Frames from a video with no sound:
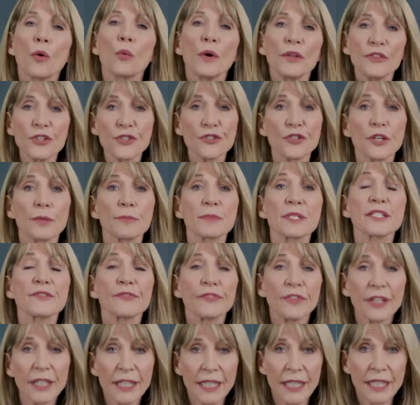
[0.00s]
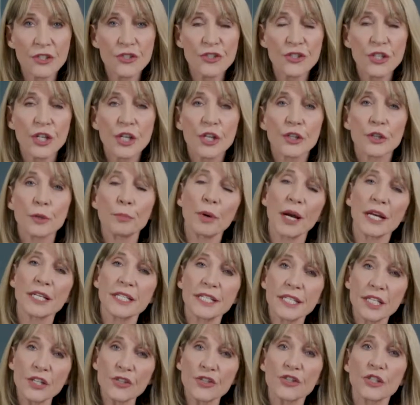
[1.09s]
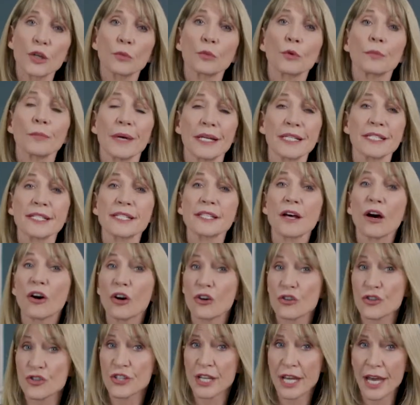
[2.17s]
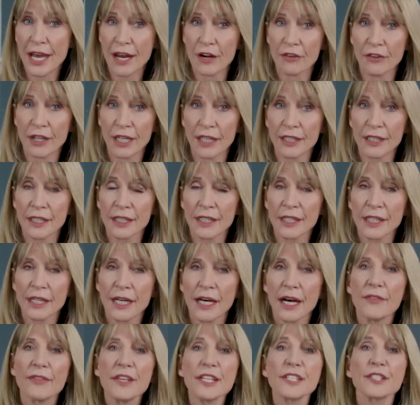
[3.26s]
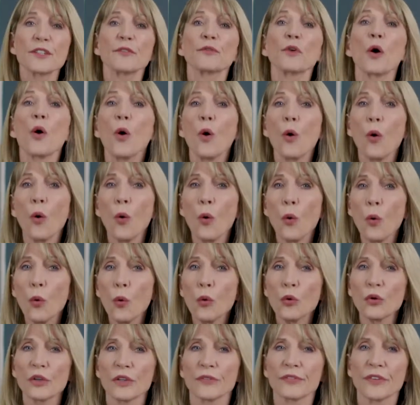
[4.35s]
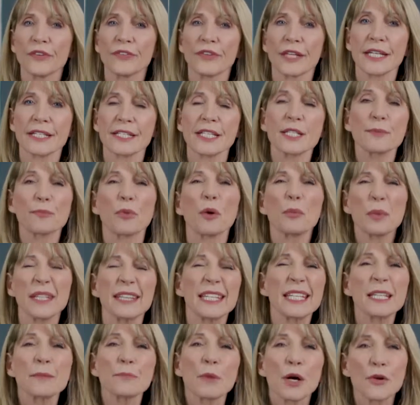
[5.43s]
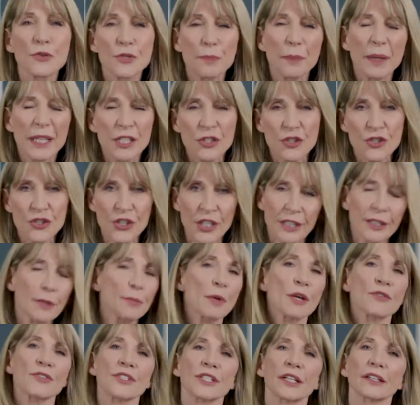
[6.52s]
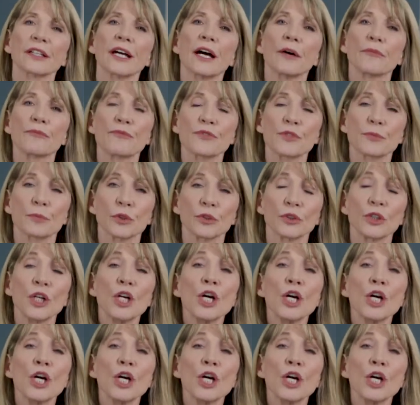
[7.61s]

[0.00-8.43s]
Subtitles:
When the treatment's finished, the practitioner will massage the area. And this, of all of the things, is probably the most pinchy and the most uncomfortable.